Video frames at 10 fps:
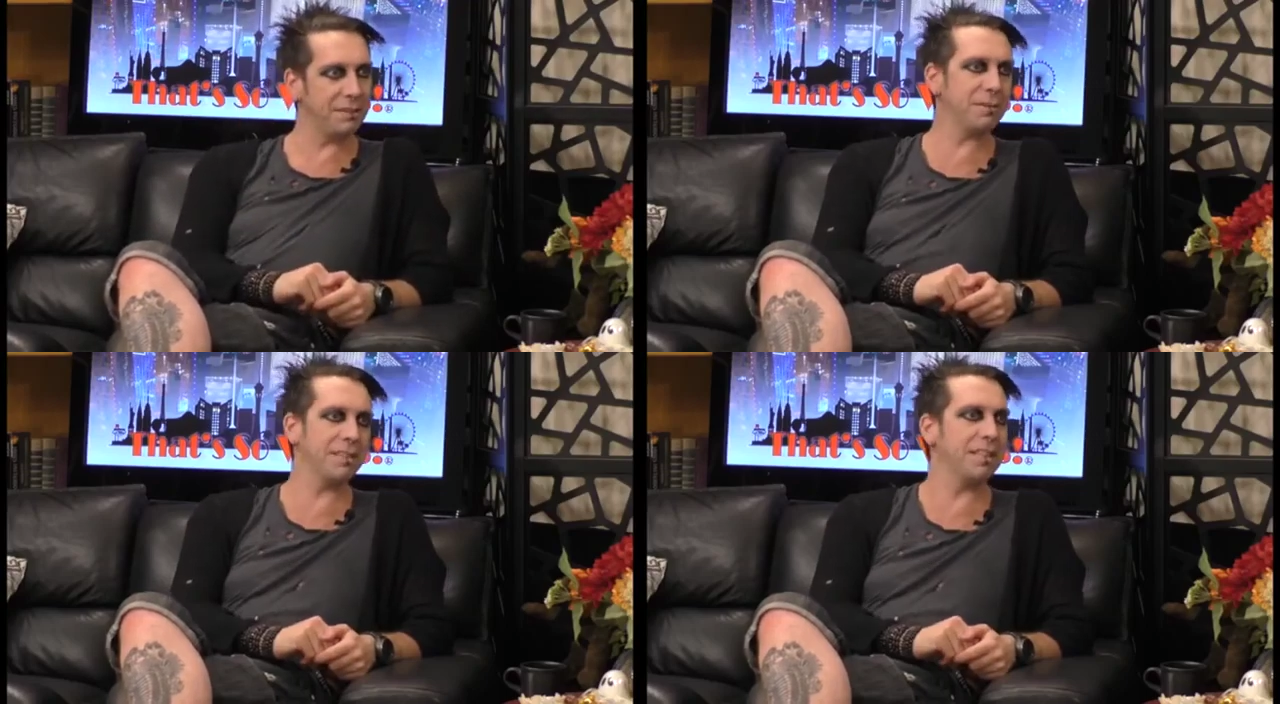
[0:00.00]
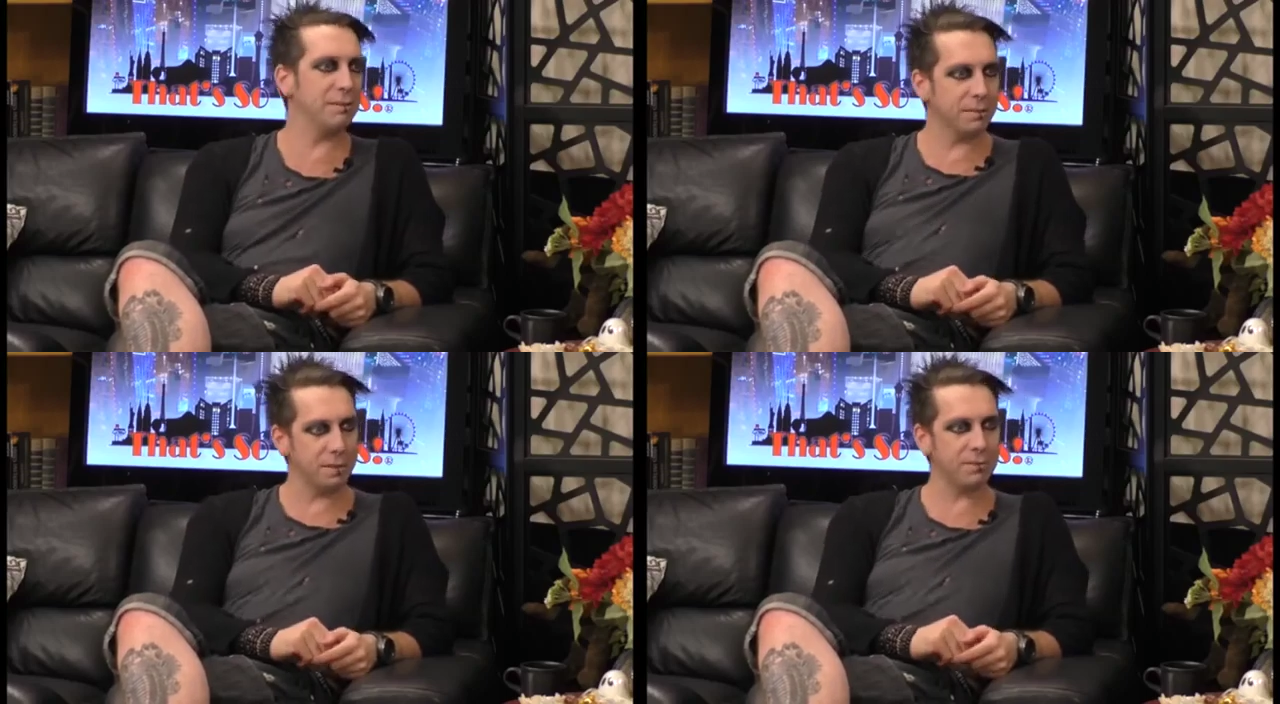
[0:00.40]
That was the thing. It
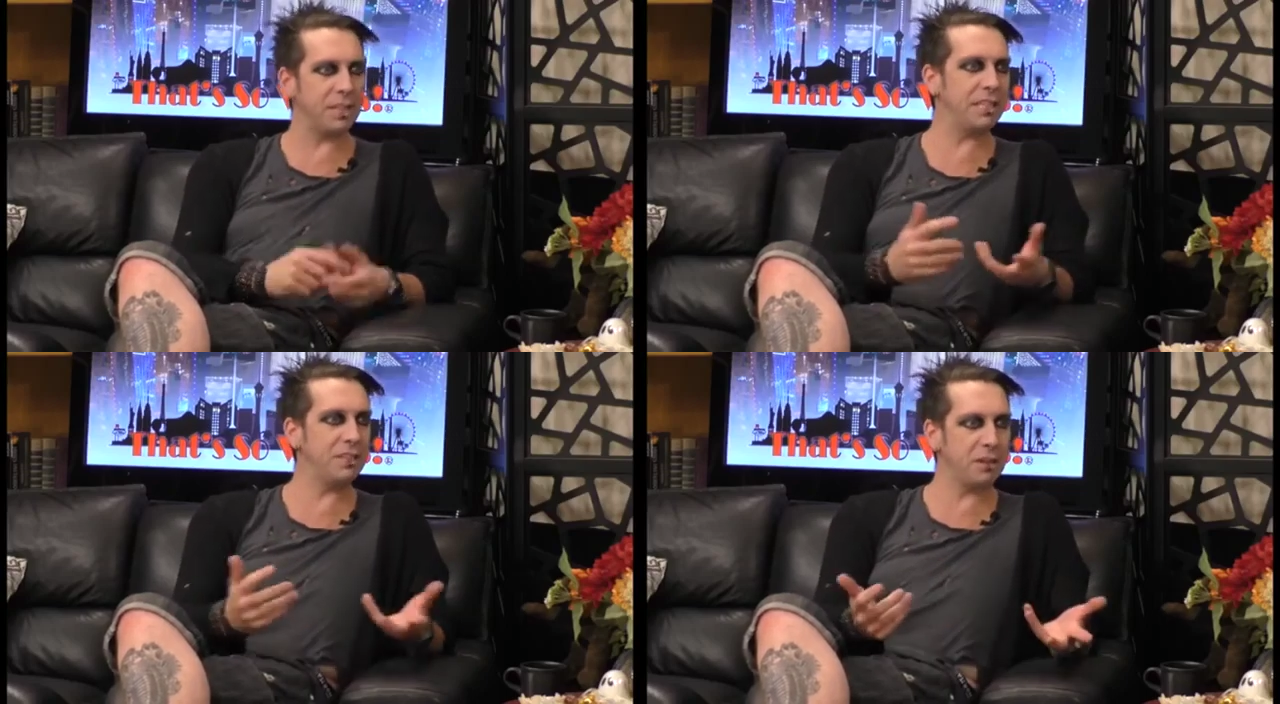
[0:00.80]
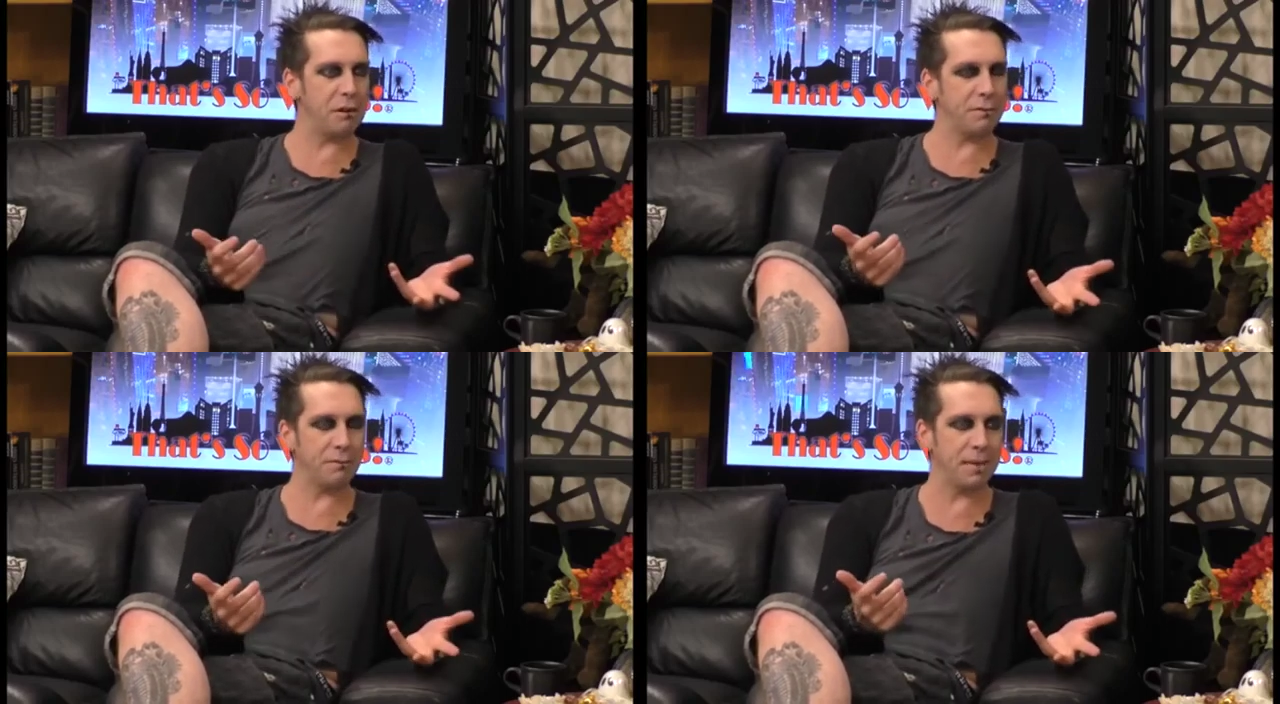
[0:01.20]
was a bit of an
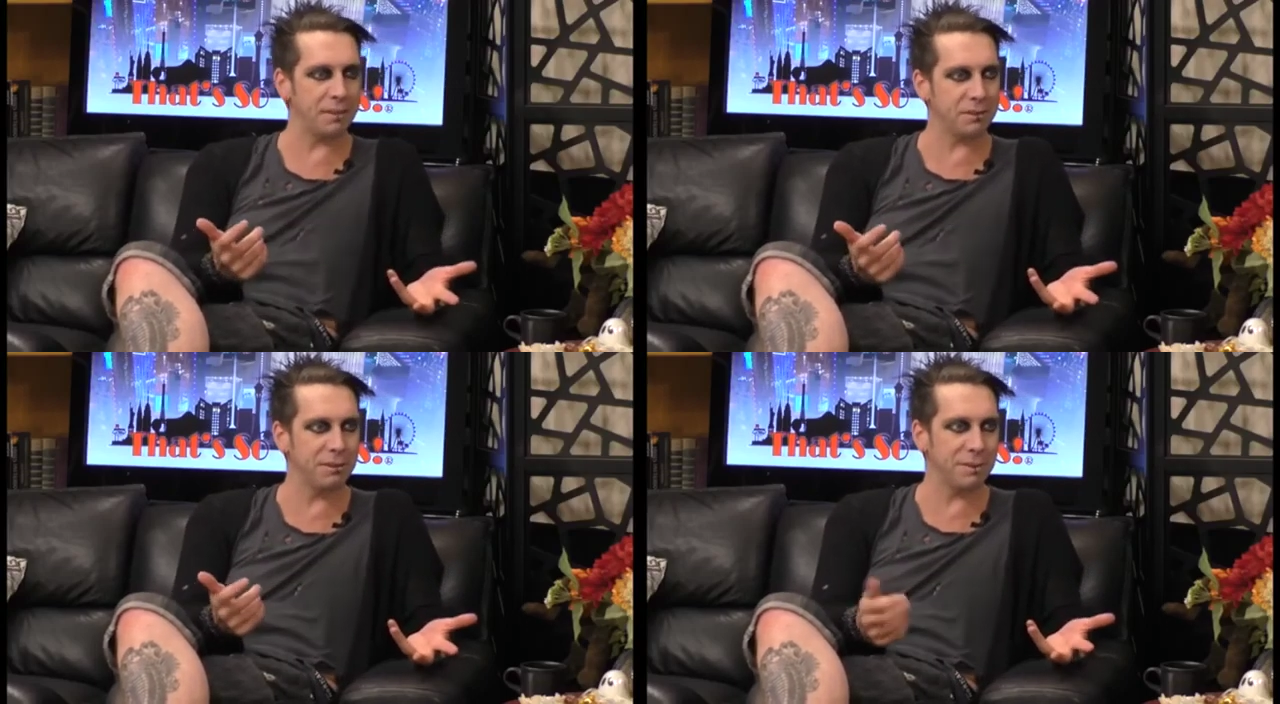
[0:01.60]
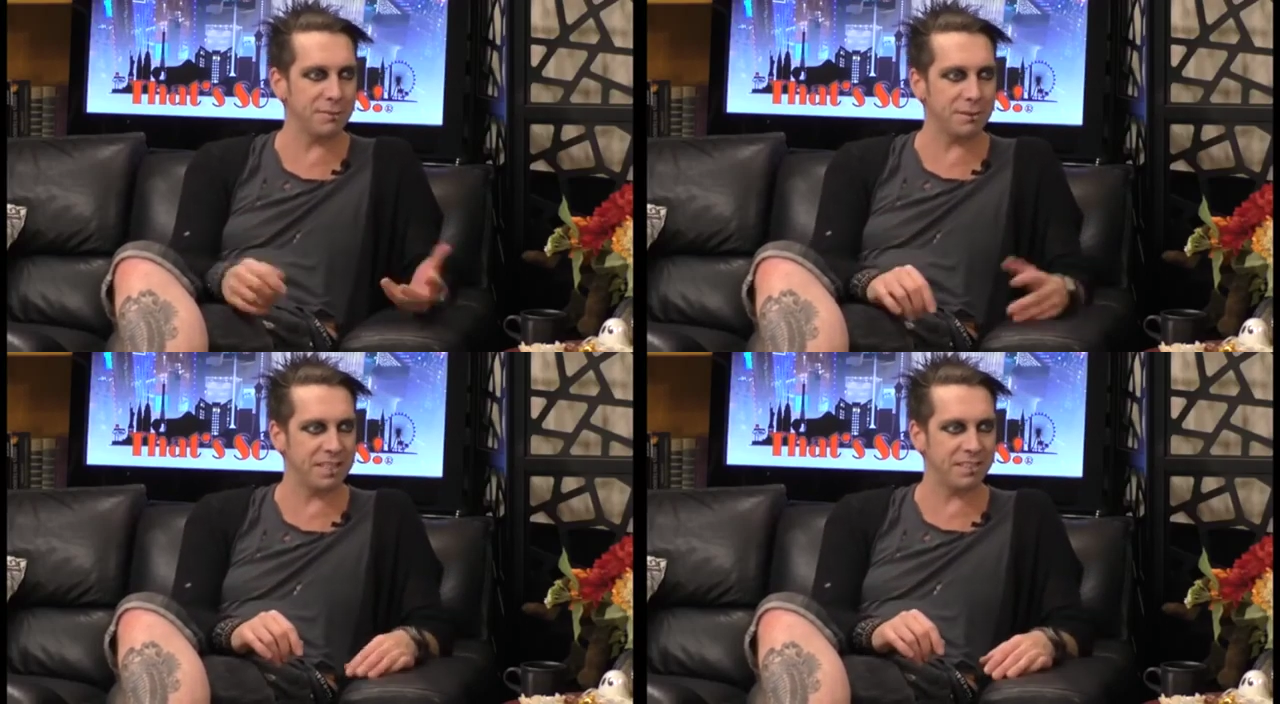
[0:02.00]
in-joke for my other
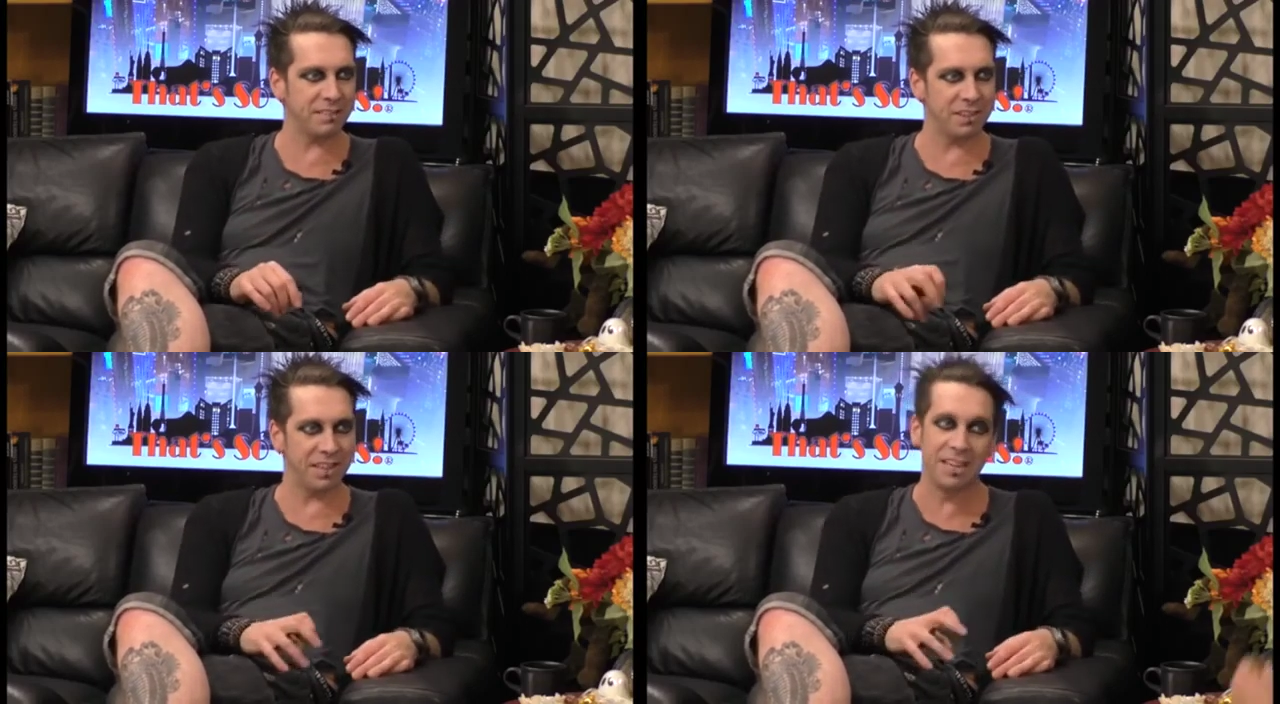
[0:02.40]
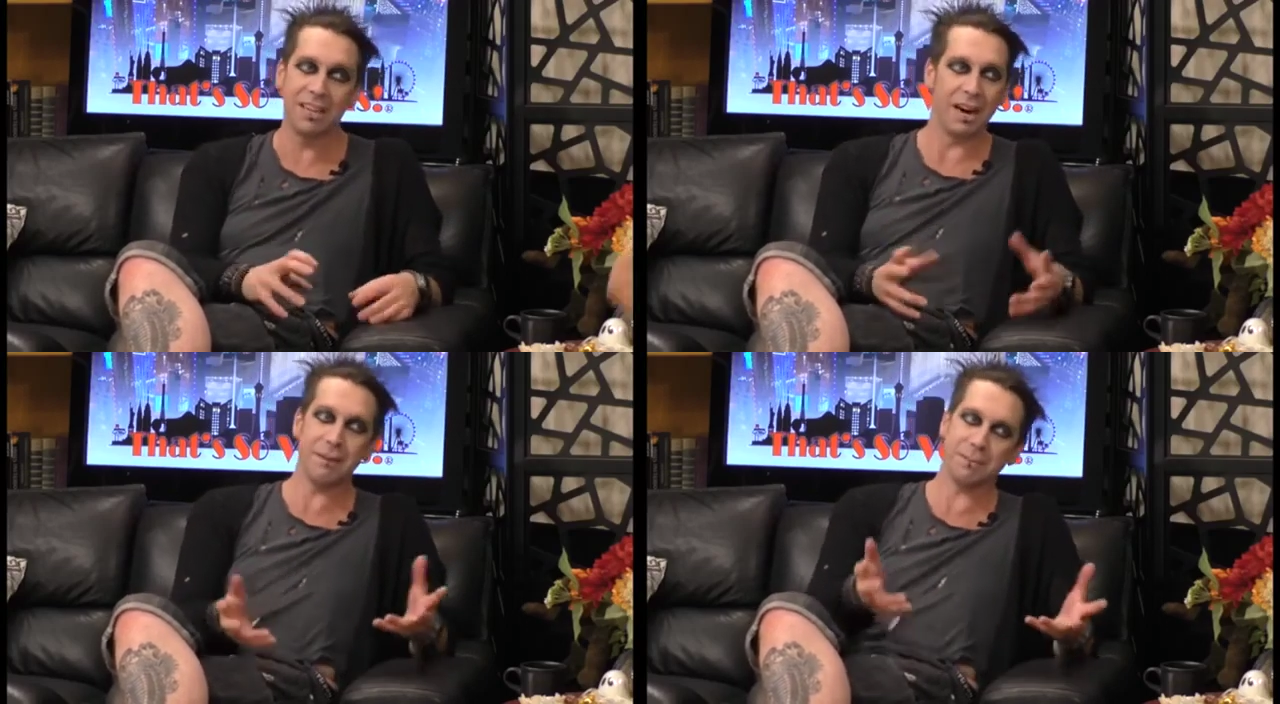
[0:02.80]
comedy friends of going,
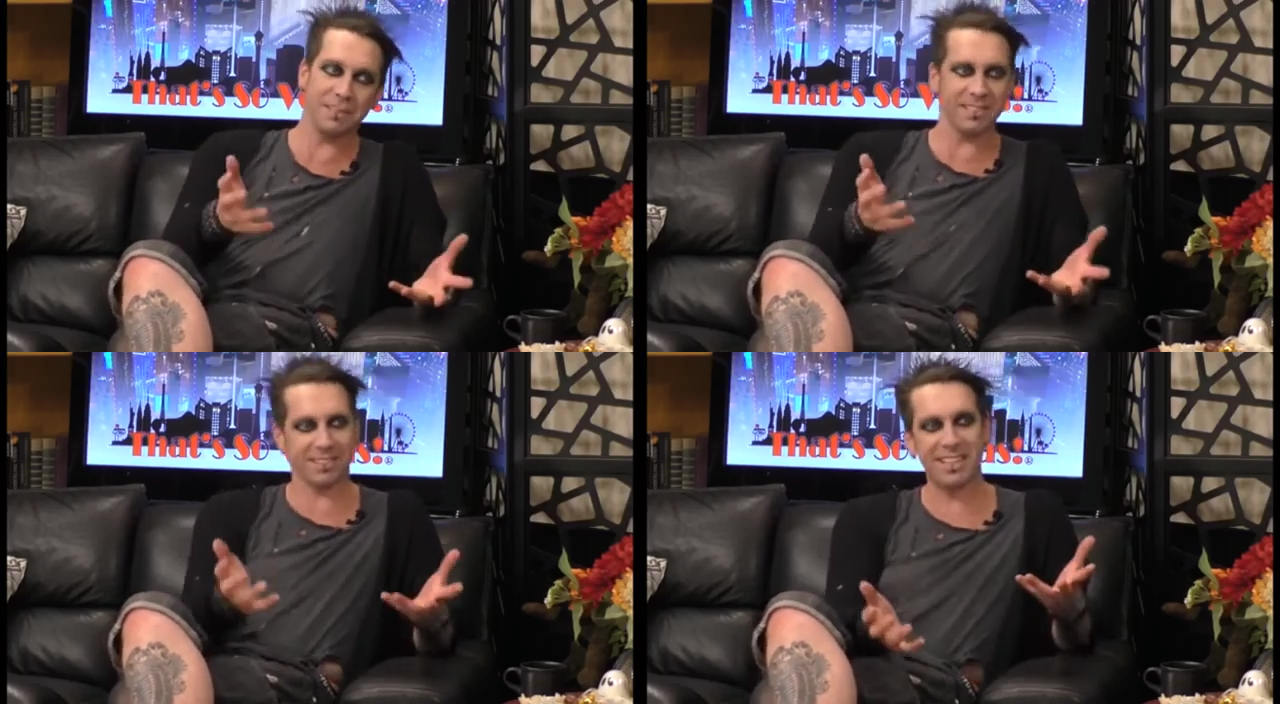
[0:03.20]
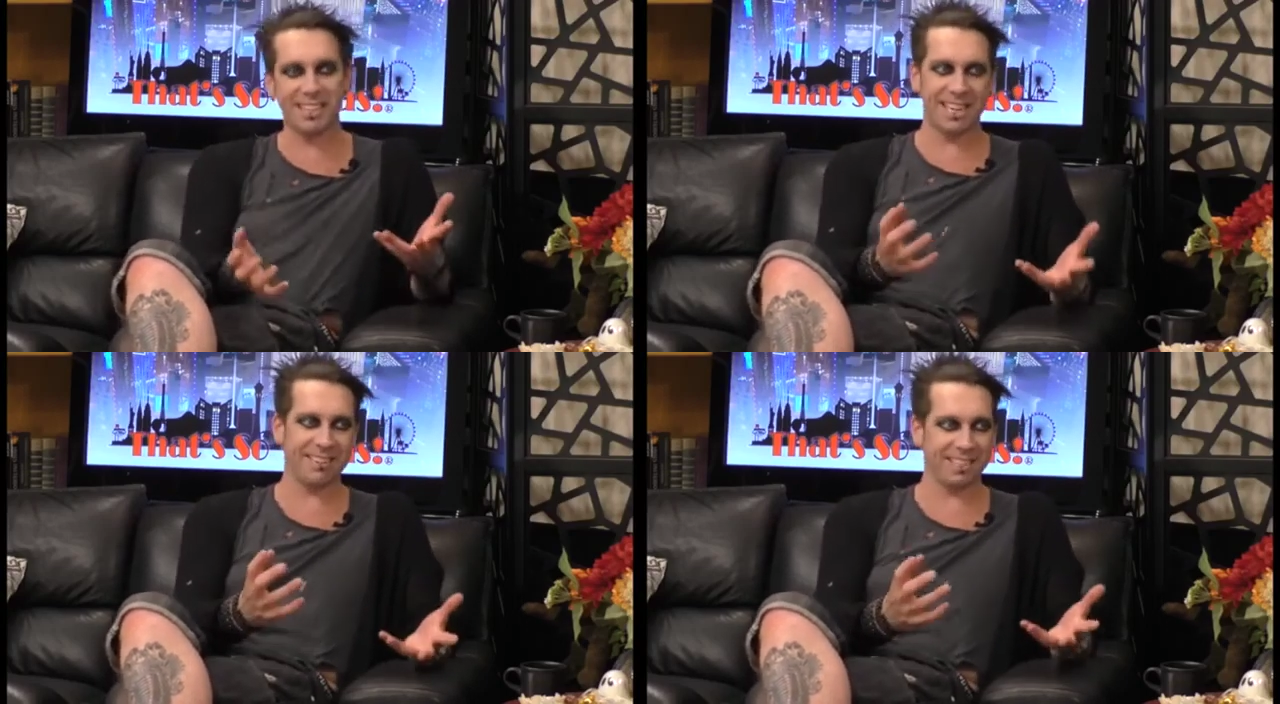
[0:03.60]
I'm doing a
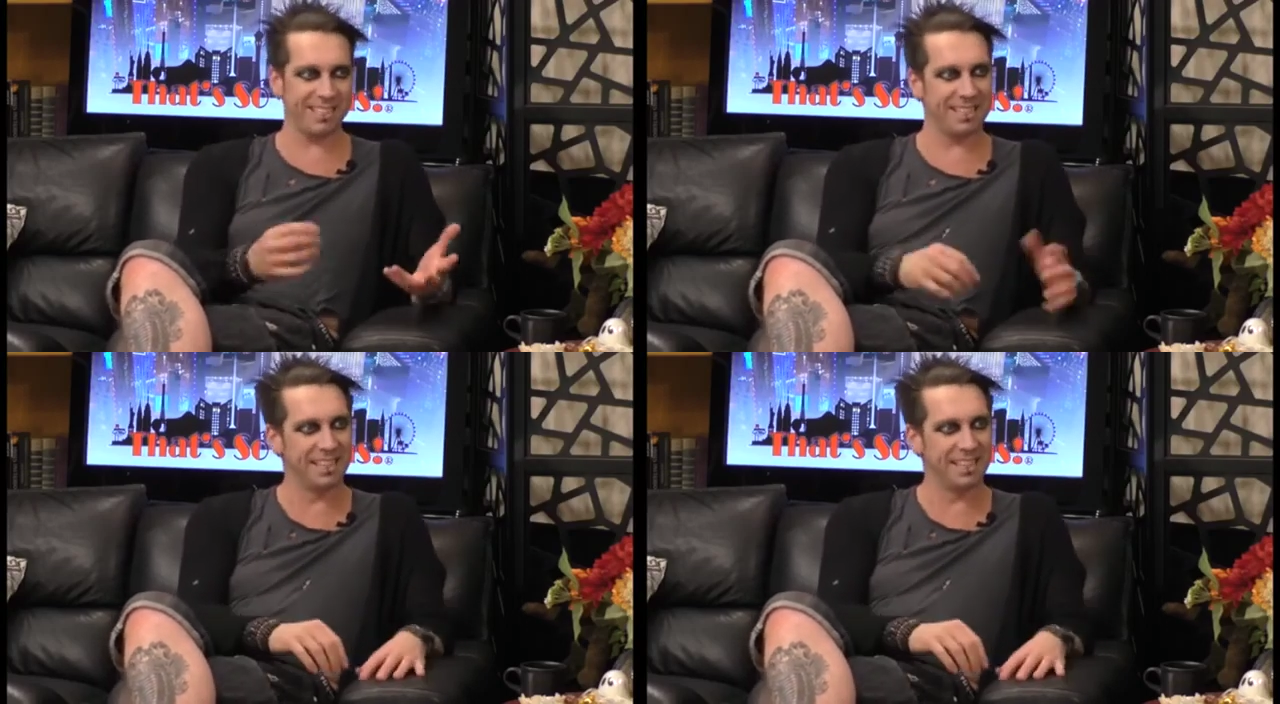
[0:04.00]
silent character.